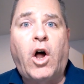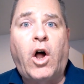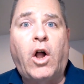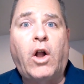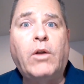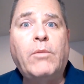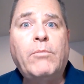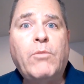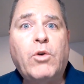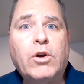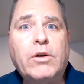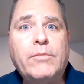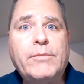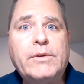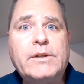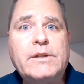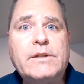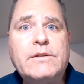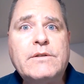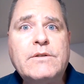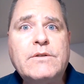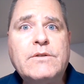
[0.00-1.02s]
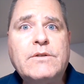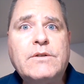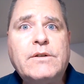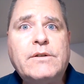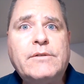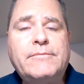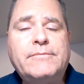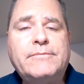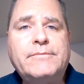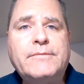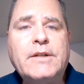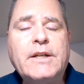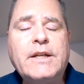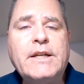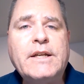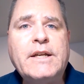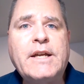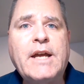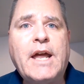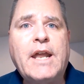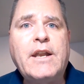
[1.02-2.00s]
all Mormons
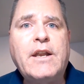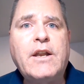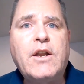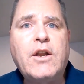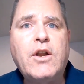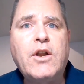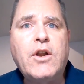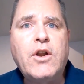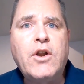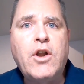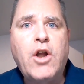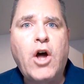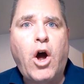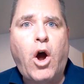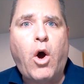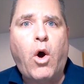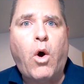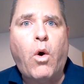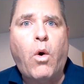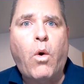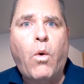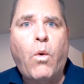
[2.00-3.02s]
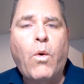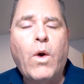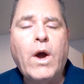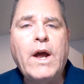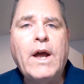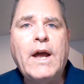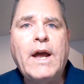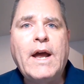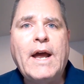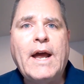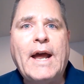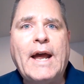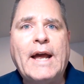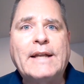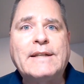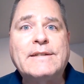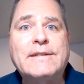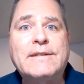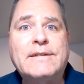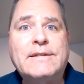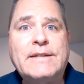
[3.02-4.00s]
can know
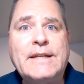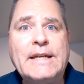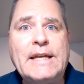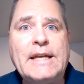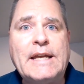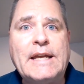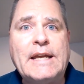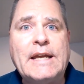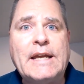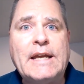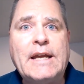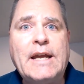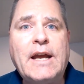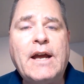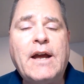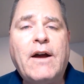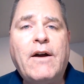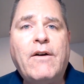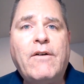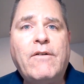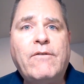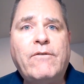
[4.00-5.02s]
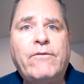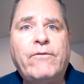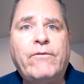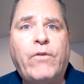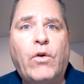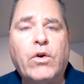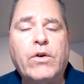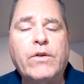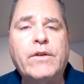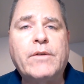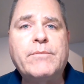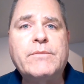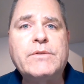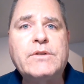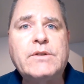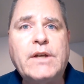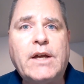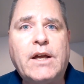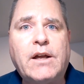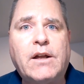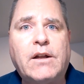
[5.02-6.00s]
and see for
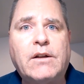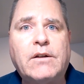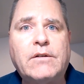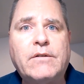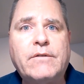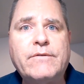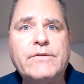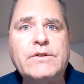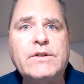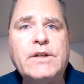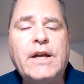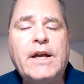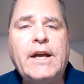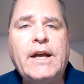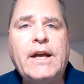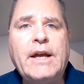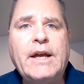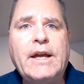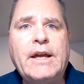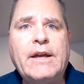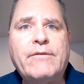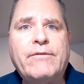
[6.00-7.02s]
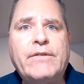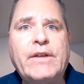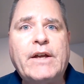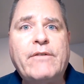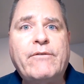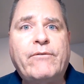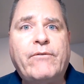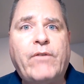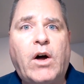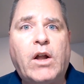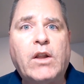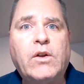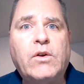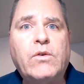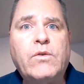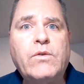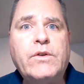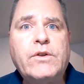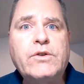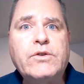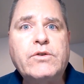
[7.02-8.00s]
themselves if they
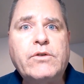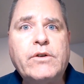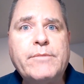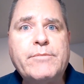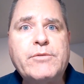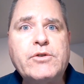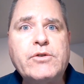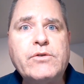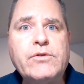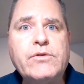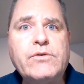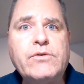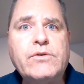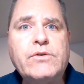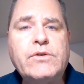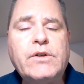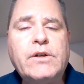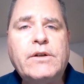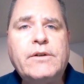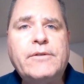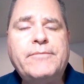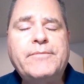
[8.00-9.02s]
follow the scriptures